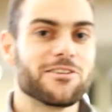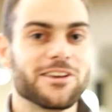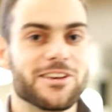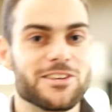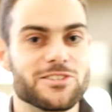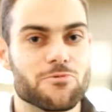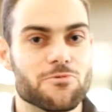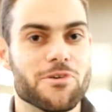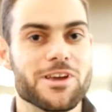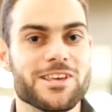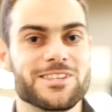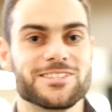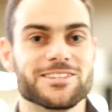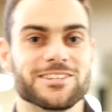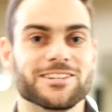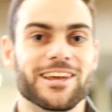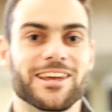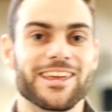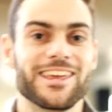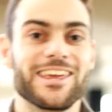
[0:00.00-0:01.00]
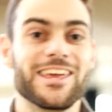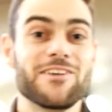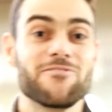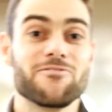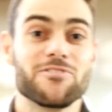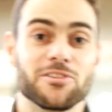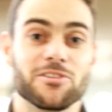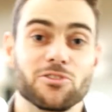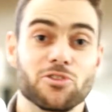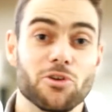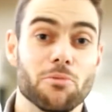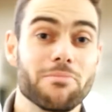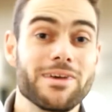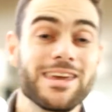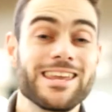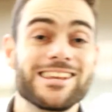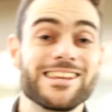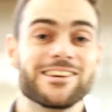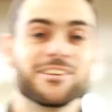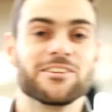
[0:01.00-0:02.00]
he's risen and given
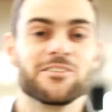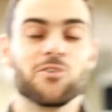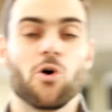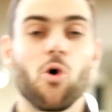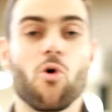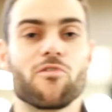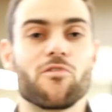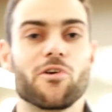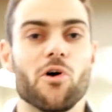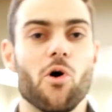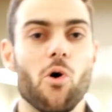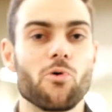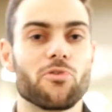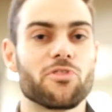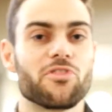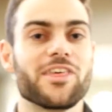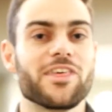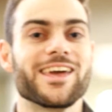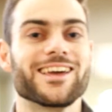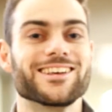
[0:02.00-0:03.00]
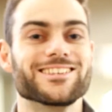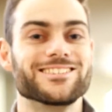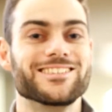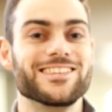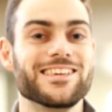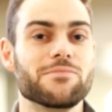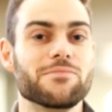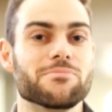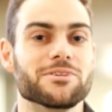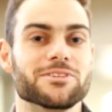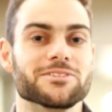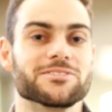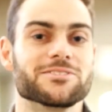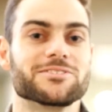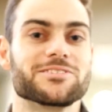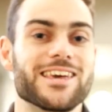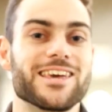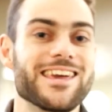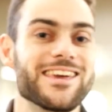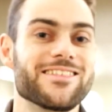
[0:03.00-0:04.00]
dominion over all things,
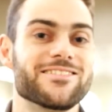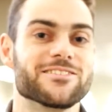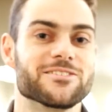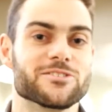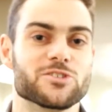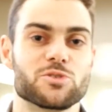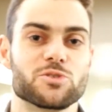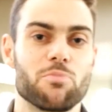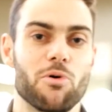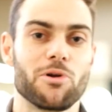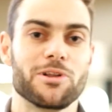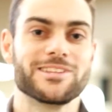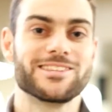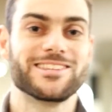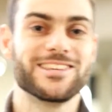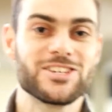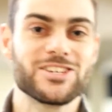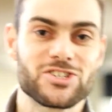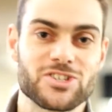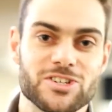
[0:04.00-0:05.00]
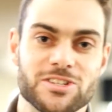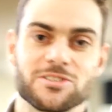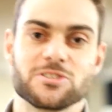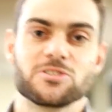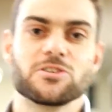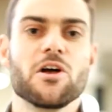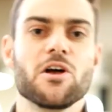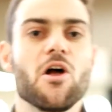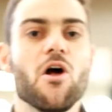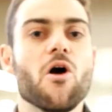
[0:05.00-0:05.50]
demons, heathens, politicians.